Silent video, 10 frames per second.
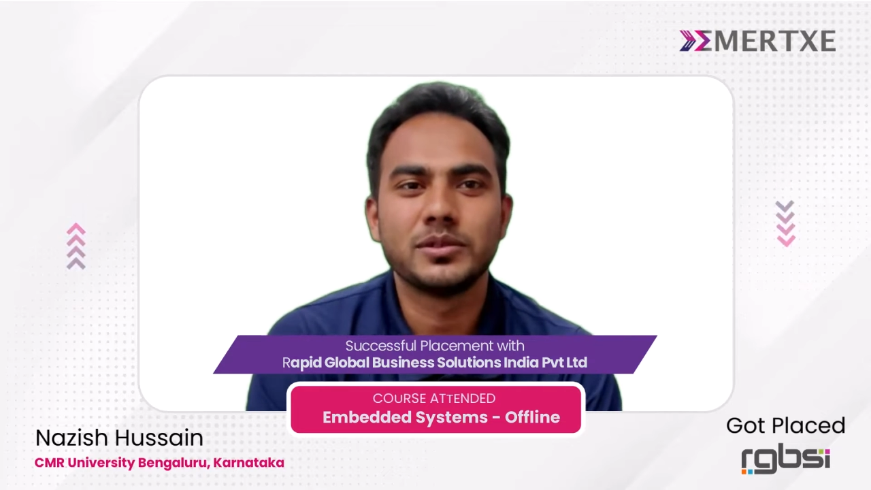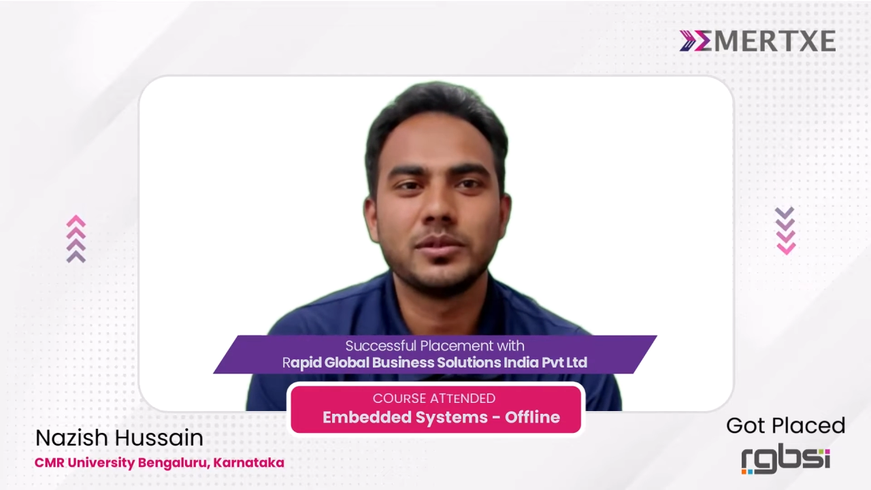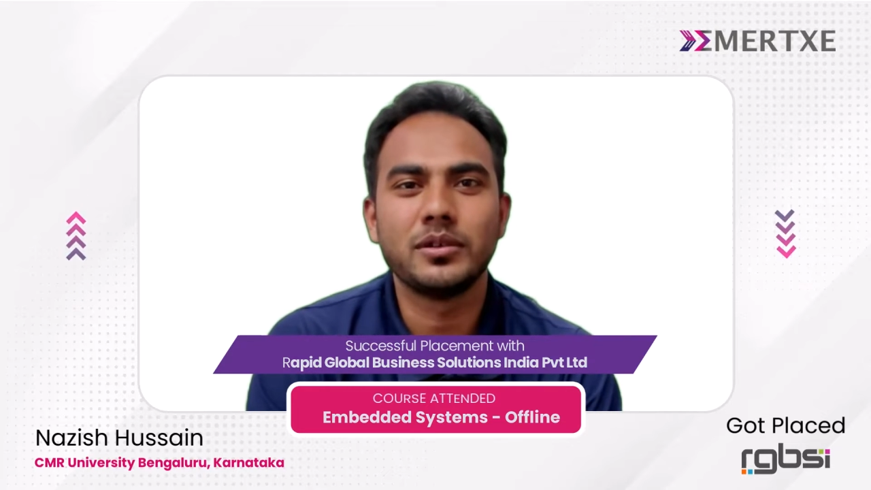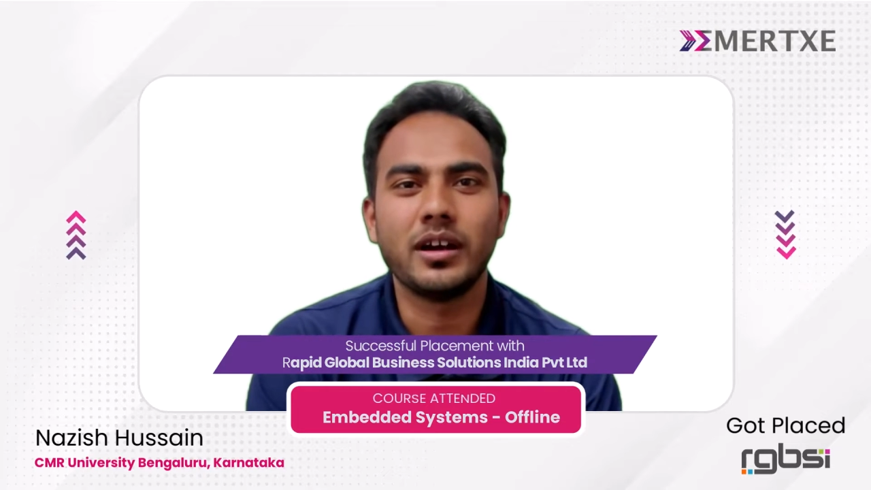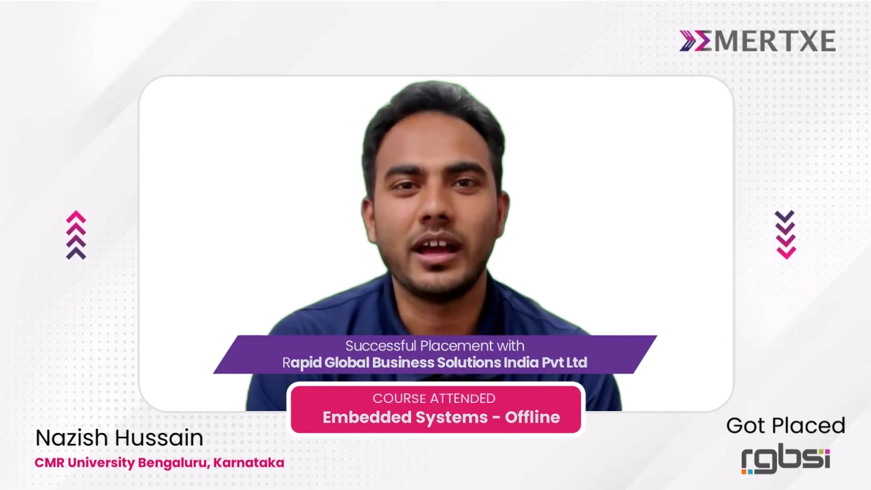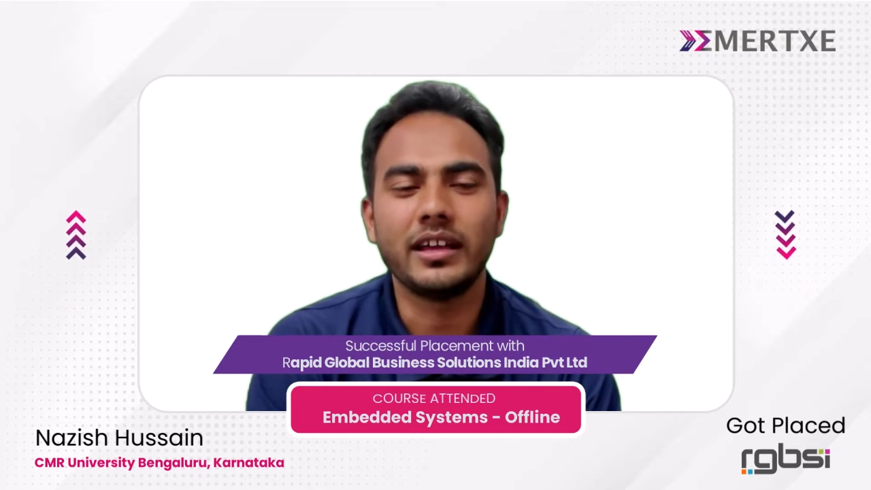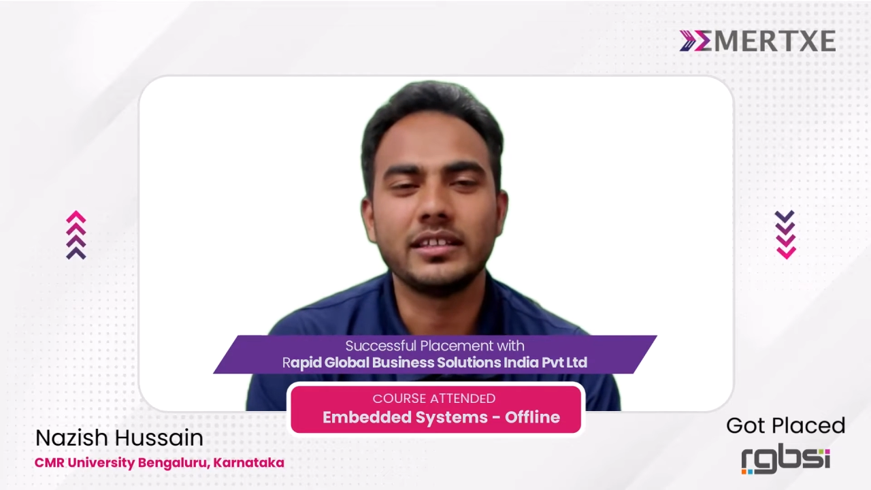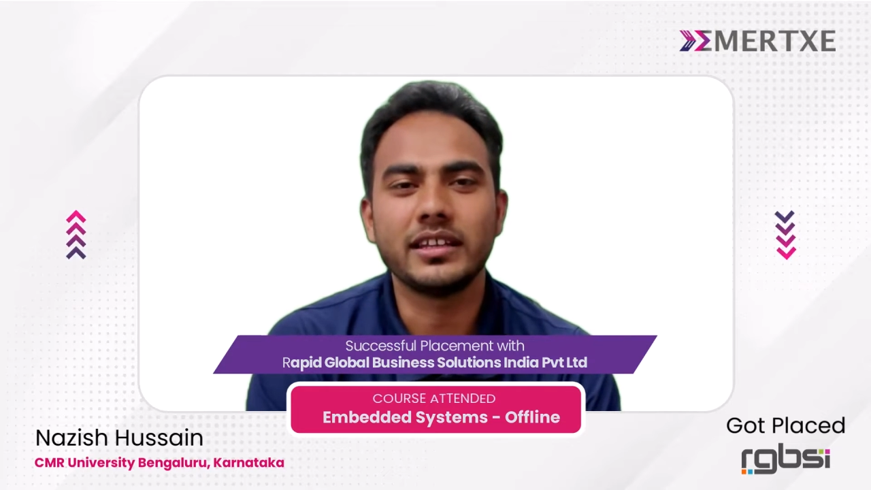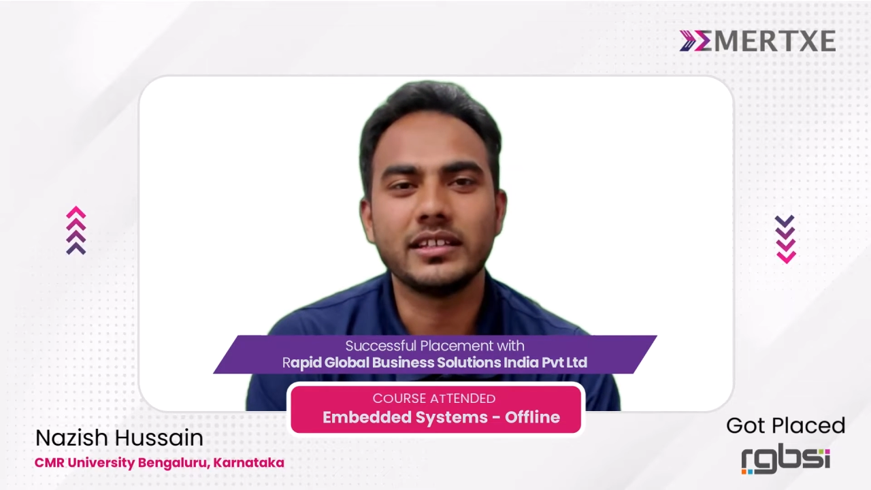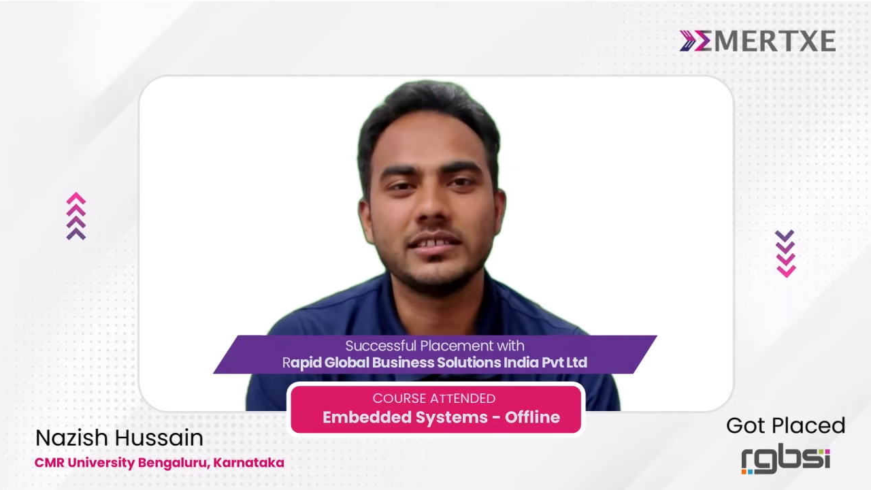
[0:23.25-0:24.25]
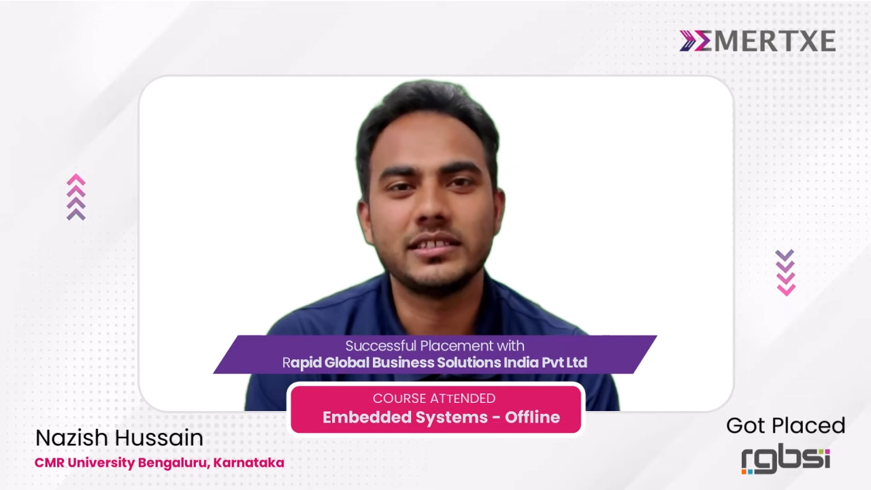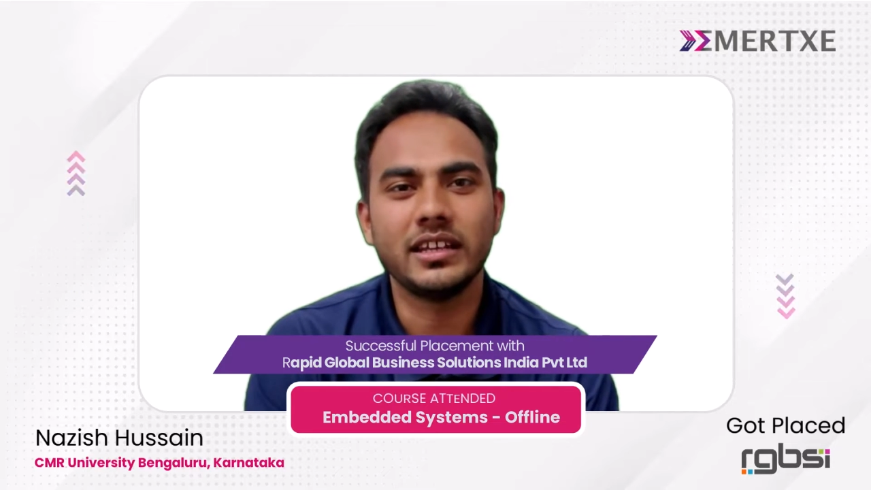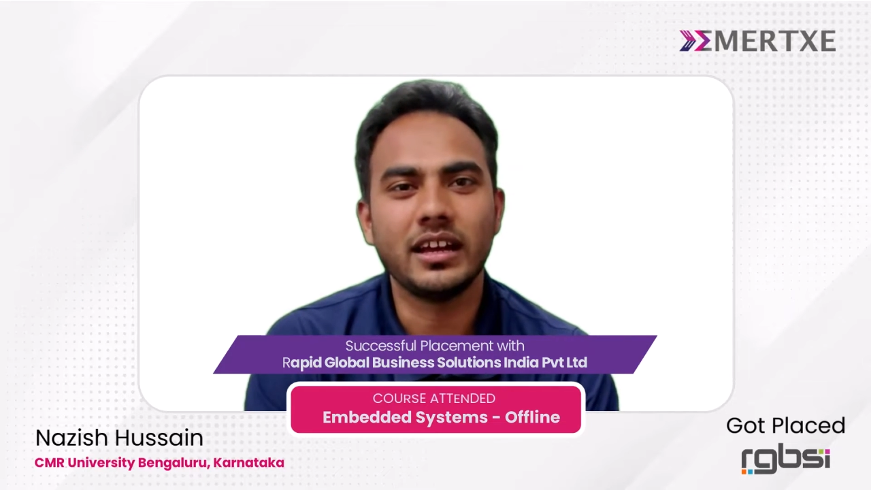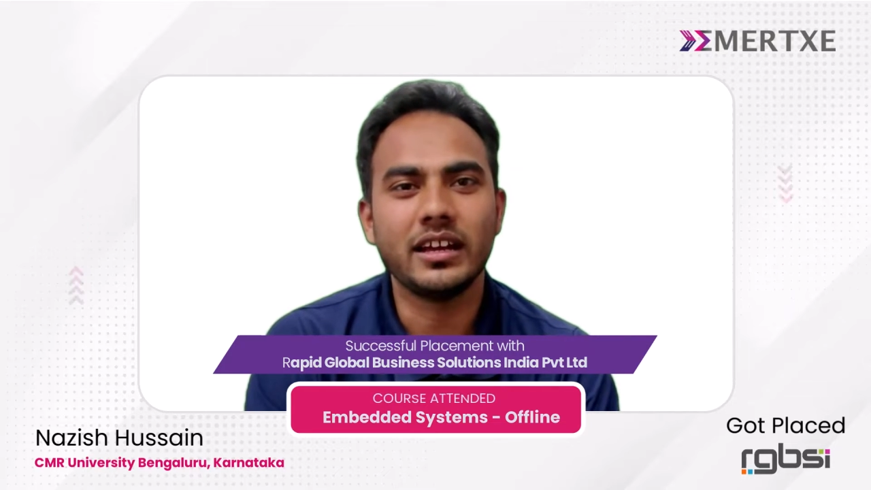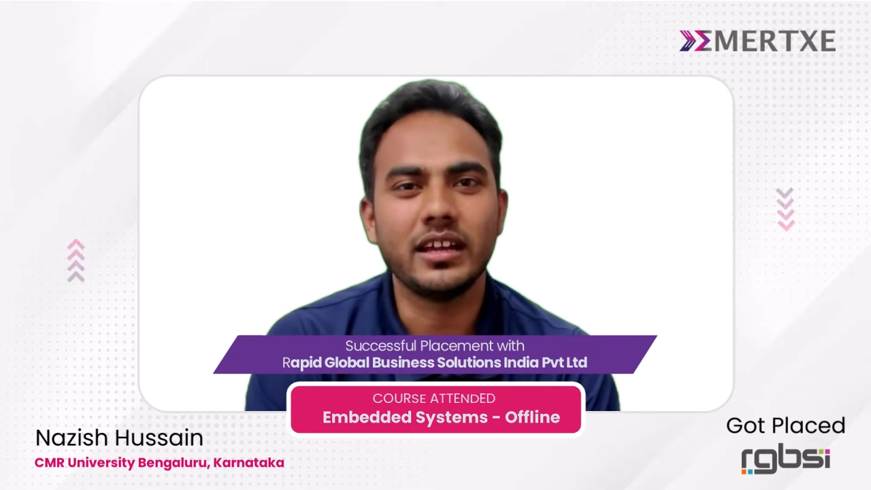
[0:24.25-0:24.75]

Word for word: So as I can say,